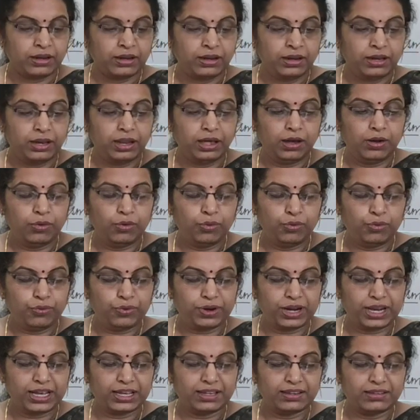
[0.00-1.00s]
Now
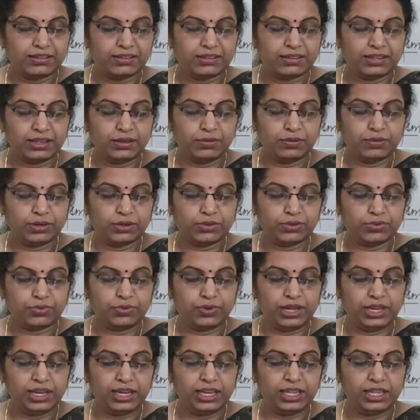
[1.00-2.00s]
Franz, he was
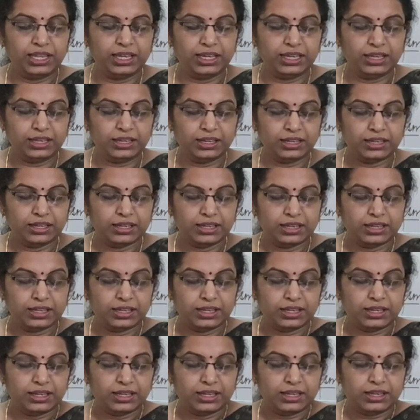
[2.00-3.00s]
feeling
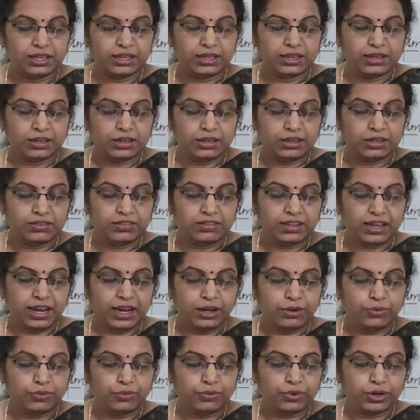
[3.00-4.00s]

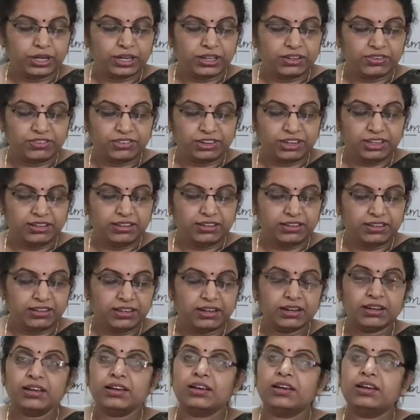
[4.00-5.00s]
sad for his
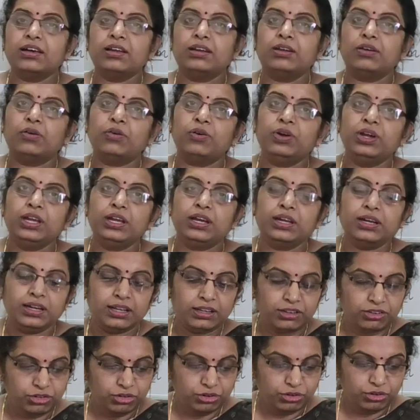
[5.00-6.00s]
teacher. Now he
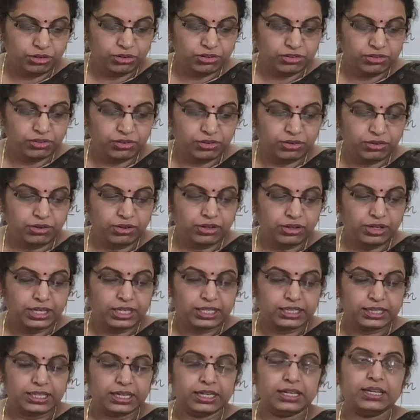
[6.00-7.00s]
understood
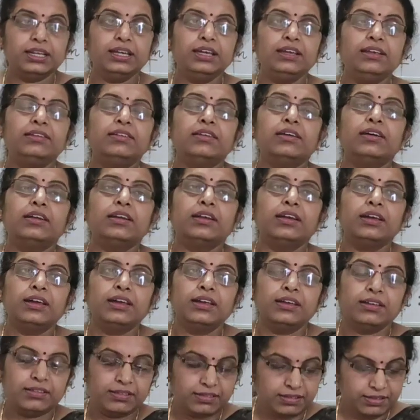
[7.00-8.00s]
also the teacher
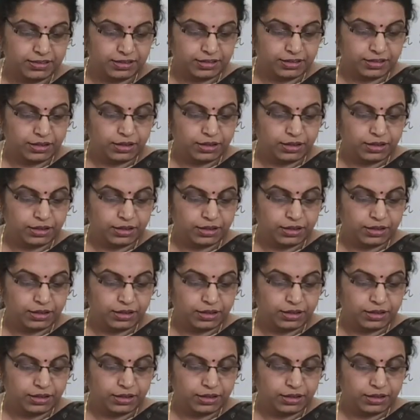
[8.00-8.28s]
is